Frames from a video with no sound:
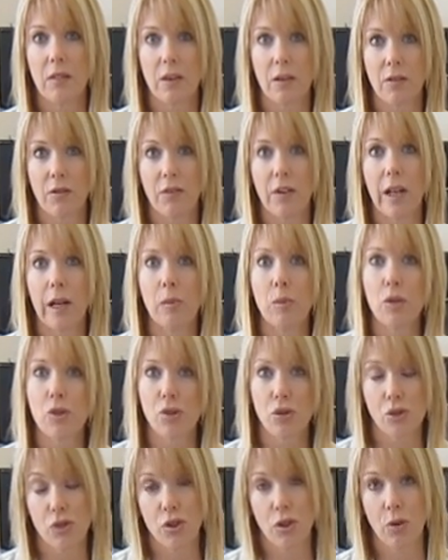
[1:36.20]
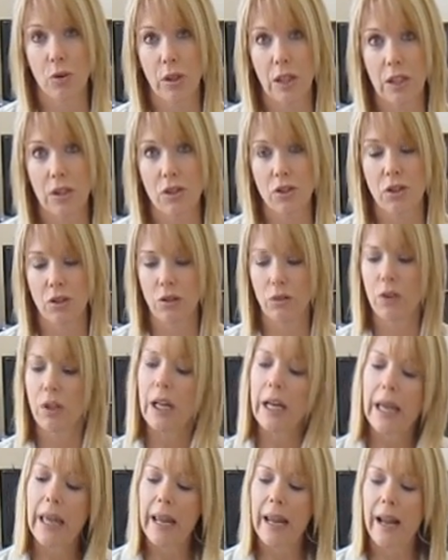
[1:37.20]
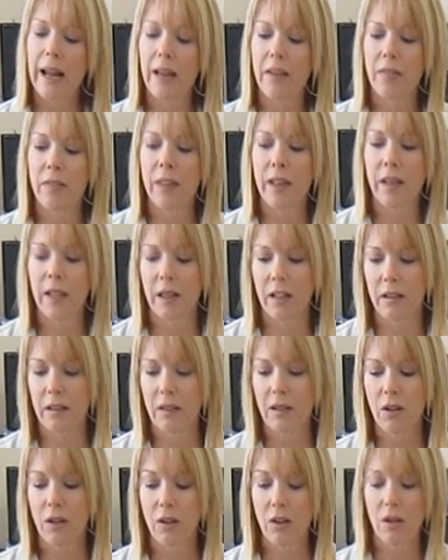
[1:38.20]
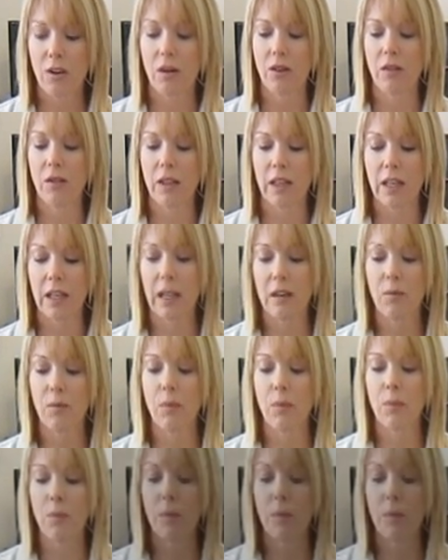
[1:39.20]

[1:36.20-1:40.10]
that the fibers are sewn into, and then the